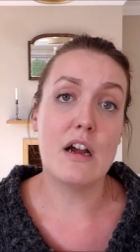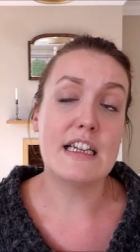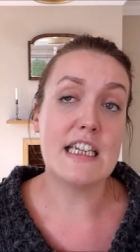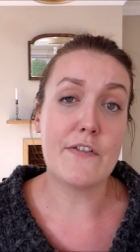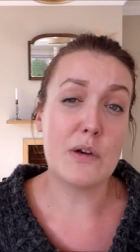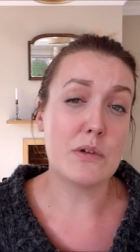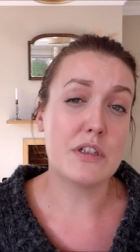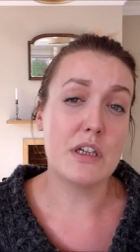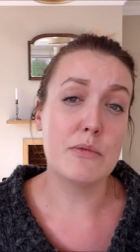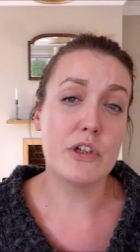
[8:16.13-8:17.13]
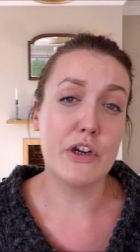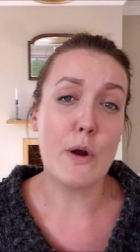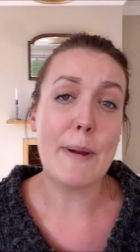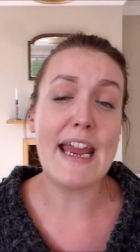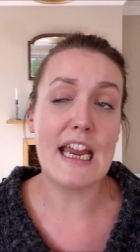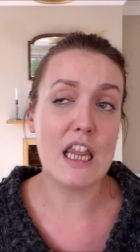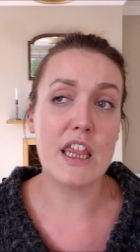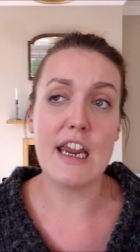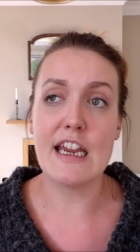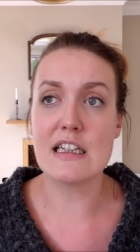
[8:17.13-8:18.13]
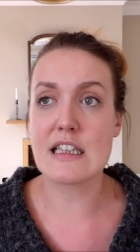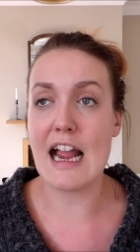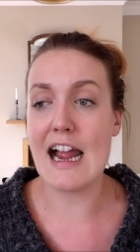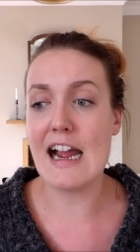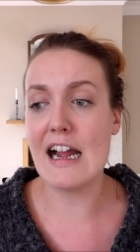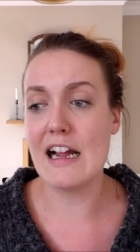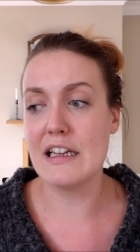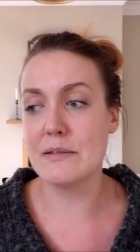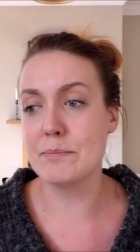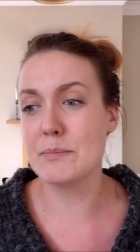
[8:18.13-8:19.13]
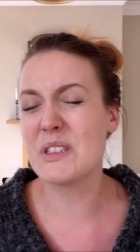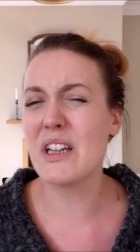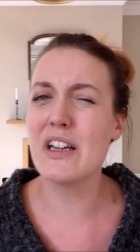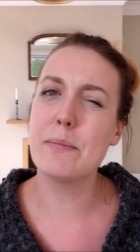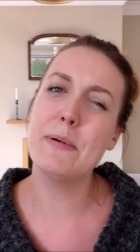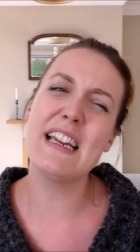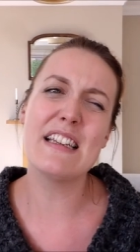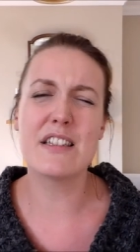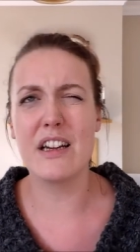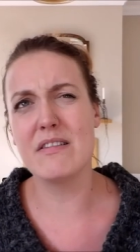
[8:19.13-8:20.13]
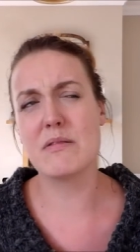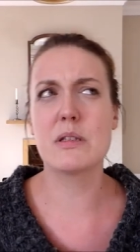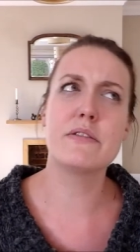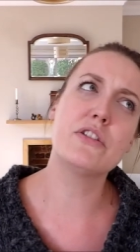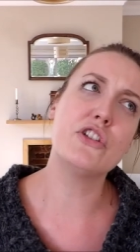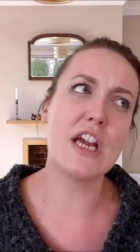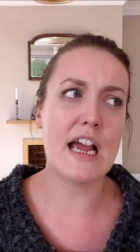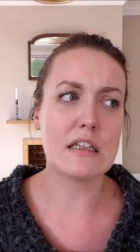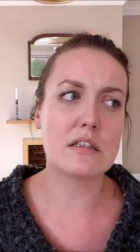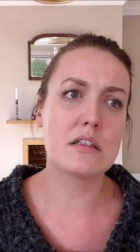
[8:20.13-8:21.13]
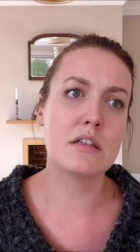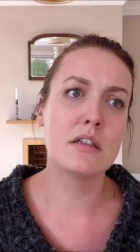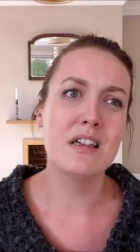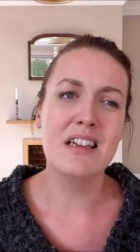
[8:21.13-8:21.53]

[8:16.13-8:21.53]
I definitely want to do more European things, and so please don't sort of suggest